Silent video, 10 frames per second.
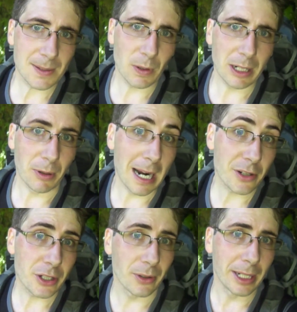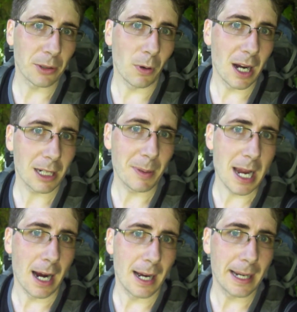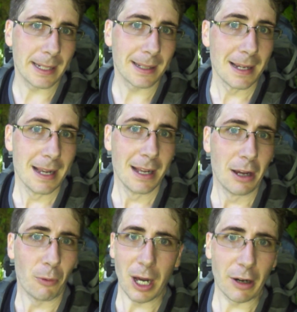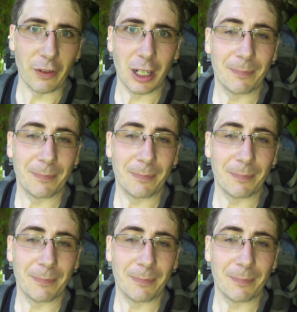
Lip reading: where we're actually going to walk behind waterfall.